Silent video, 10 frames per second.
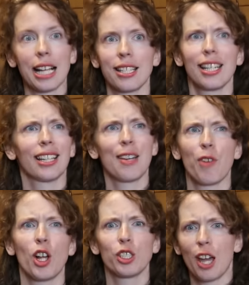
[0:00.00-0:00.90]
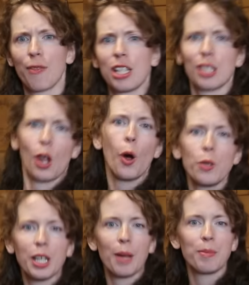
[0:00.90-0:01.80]
accidentally falls off because the
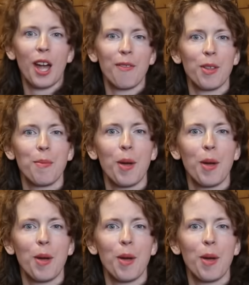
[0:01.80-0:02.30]
hose comes off the